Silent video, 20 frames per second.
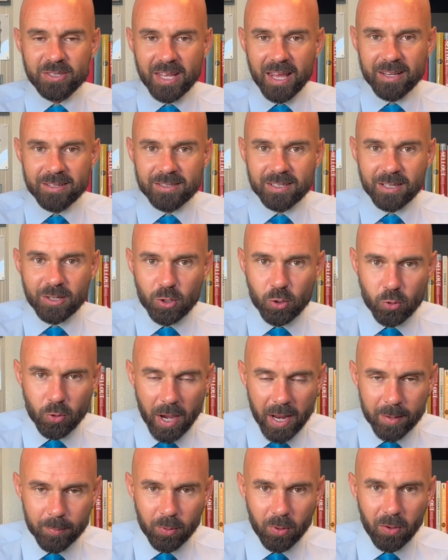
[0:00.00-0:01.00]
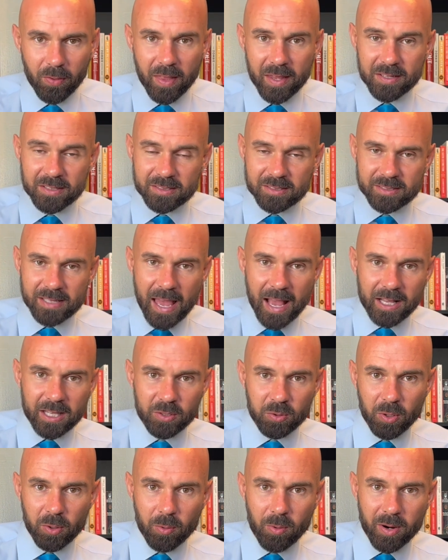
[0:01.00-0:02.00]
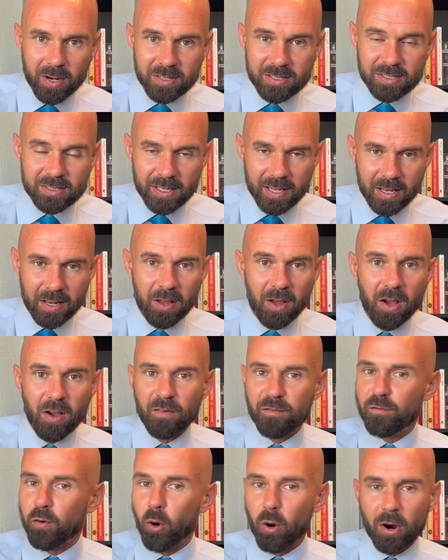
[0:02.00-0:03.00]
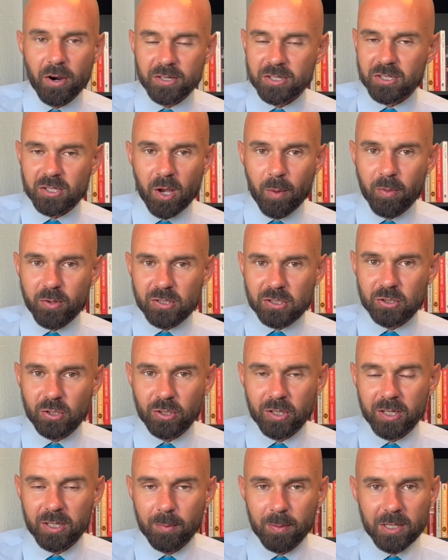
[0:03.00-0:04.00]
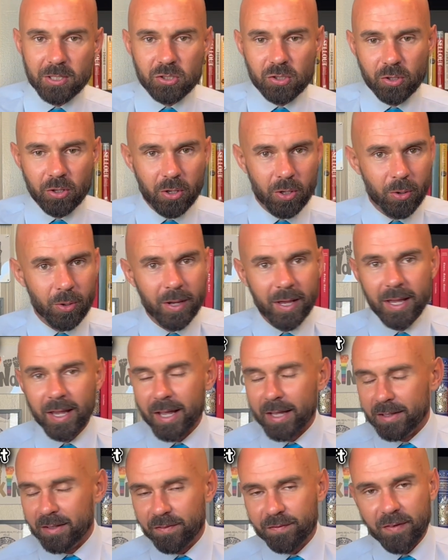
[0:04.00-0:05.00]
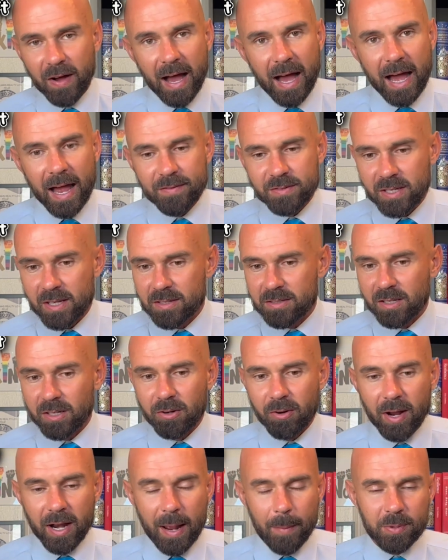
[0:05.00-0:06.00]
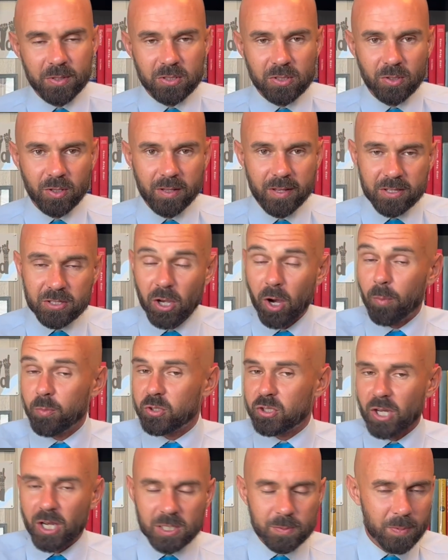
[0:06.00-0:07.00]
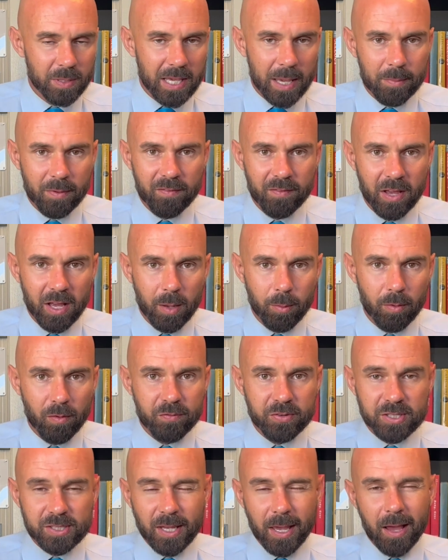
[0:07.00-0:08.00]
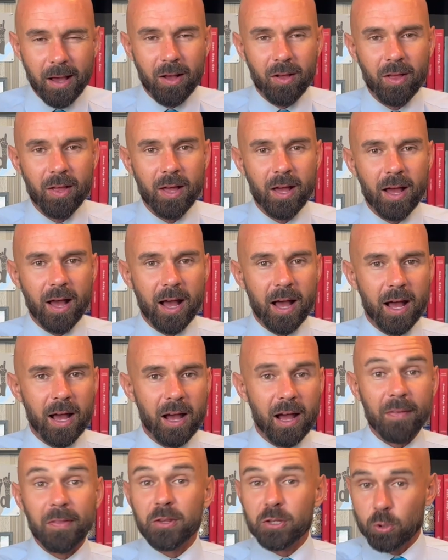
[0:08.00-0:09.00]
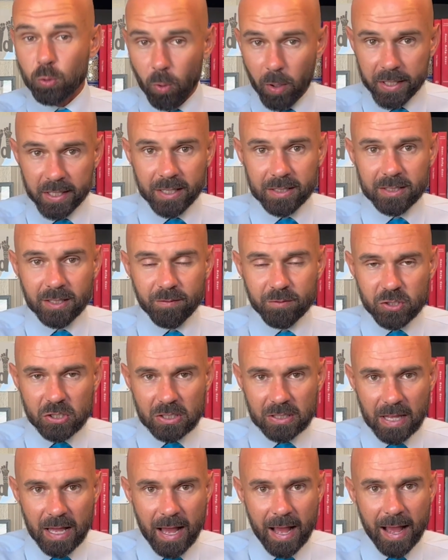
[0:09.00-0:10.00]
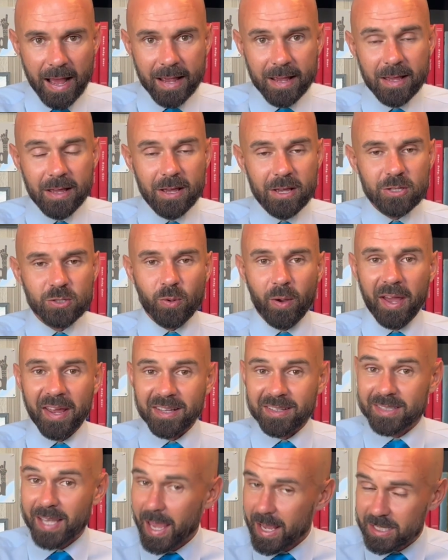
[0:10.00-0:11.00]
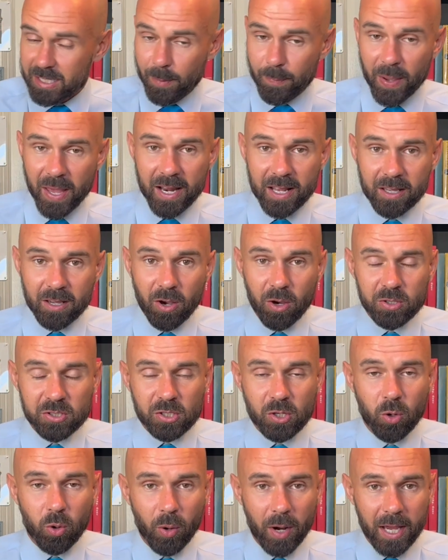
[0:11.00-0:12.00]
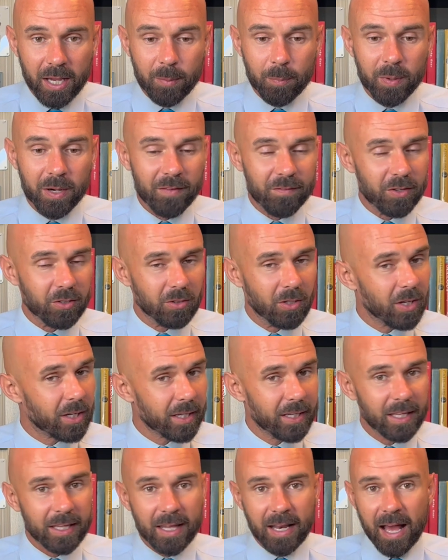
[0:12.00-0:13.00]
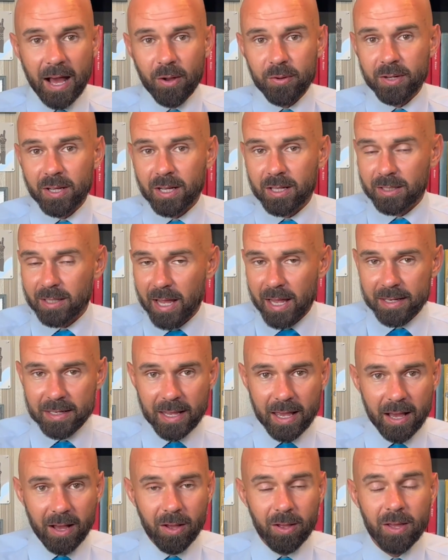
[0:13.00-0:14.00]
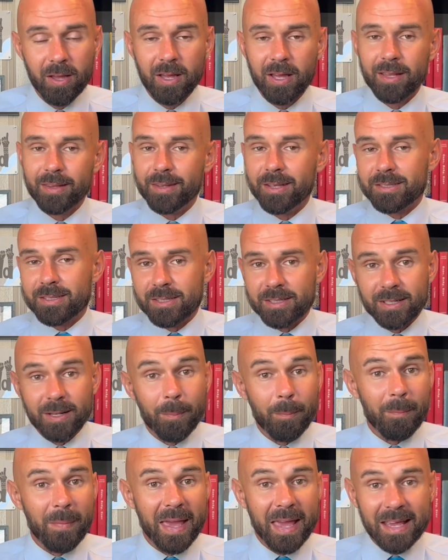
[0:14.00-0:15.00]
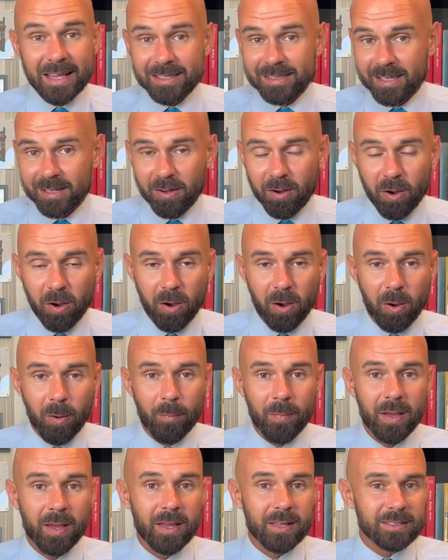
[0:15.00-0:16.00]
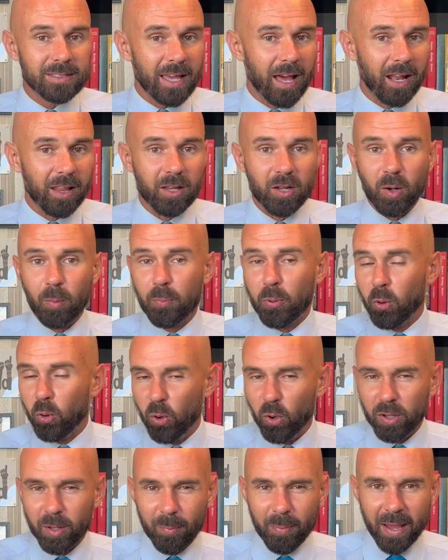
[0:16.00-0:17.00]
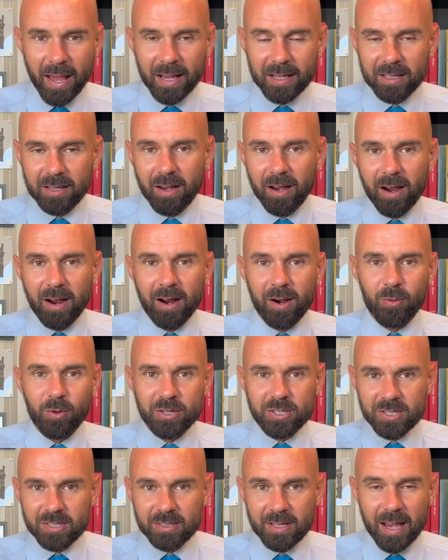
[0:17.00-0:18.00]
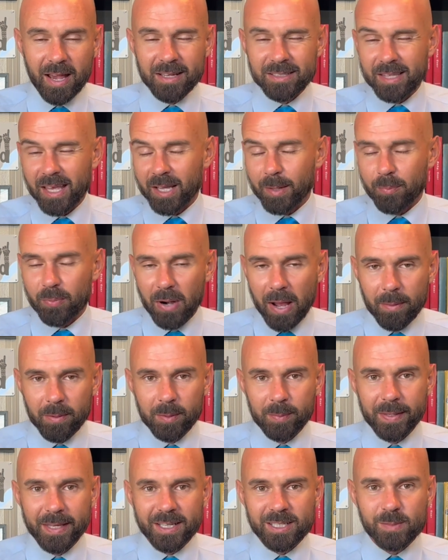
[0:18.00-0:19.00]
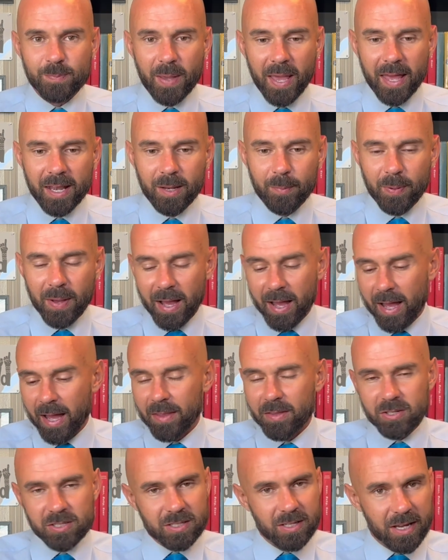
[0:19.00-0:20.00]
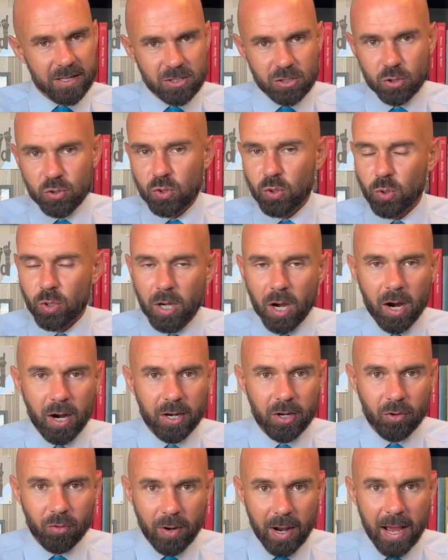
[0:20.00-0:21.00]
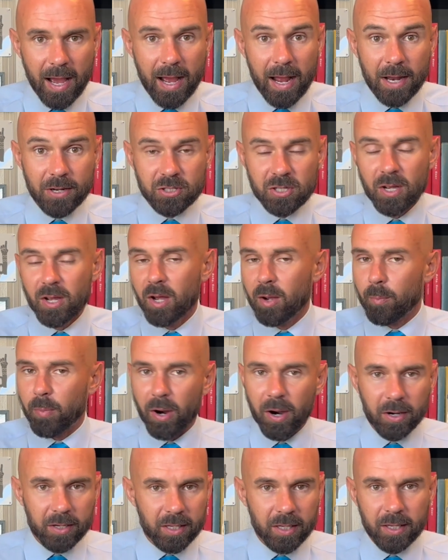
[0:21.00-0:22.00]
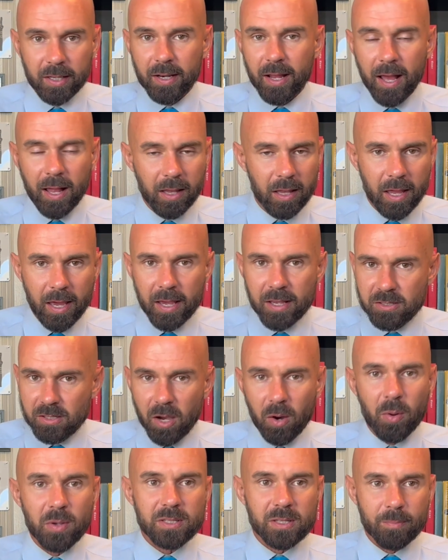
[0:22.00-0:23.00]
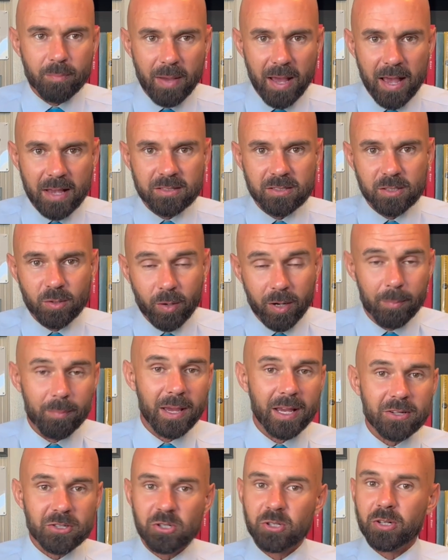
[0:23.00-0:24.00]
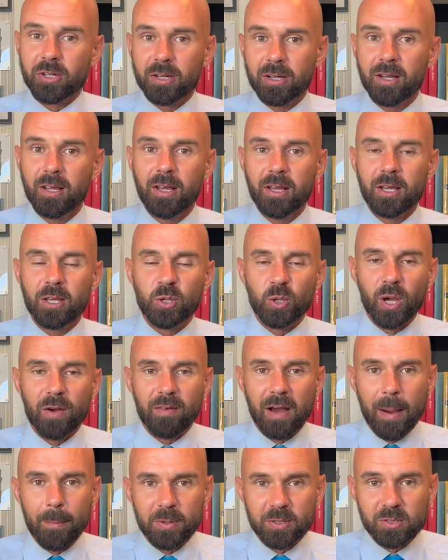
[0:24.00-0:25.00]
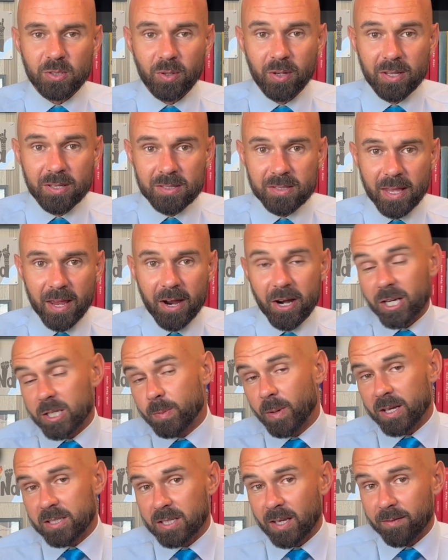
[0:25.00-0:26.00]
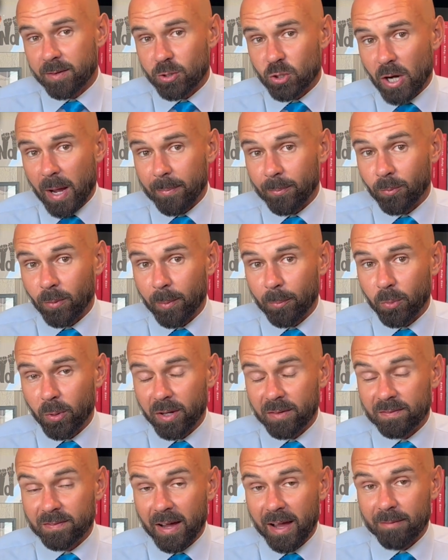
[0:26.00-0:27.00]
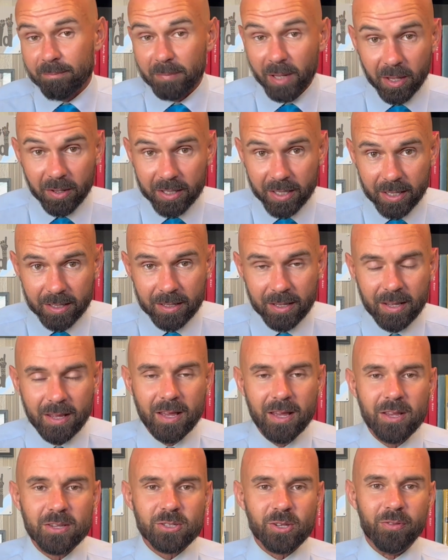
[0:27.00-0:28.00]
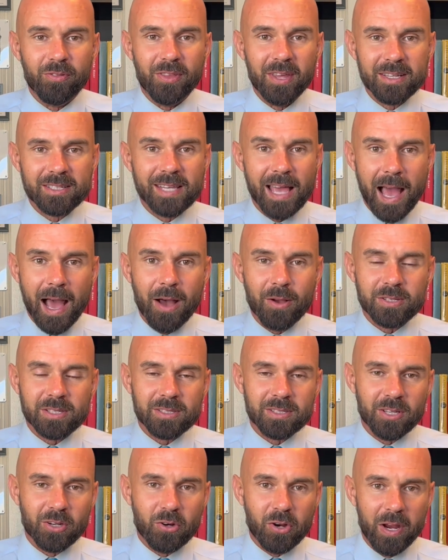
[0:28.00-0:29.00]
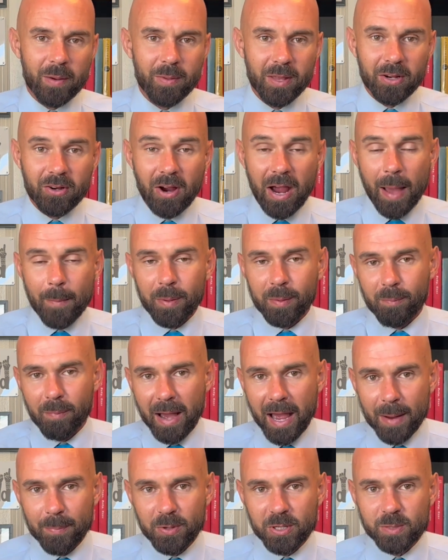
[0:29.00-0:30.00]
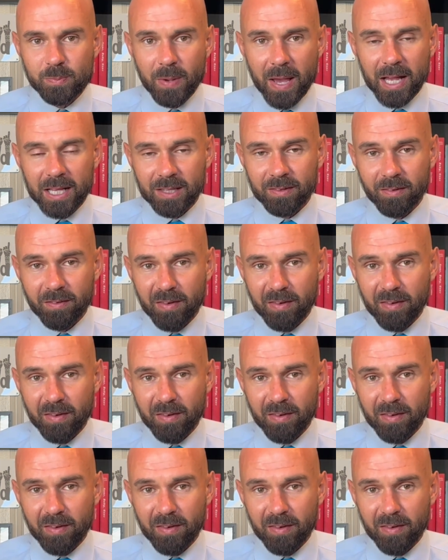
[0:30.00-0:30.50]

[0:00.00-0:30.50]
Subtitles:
That is incredible. That's exactly where we want to sit. Fours is almost too good to be true, and the fives is a great opportunity. This home just became available for sale on the 20th of July, so I anticipate it goes quick. But if you're looking to get out into Glendale, this is an amazing home. It's got a little pool in the backyard, which is nice. That could probably be expanded upon. There's a nice 2-car garage. Parking in LA is always a mess. You want to make sure you have opportunities there, especially if you're dropping $1.5 million. So this house is the cream of the crop in my perspective.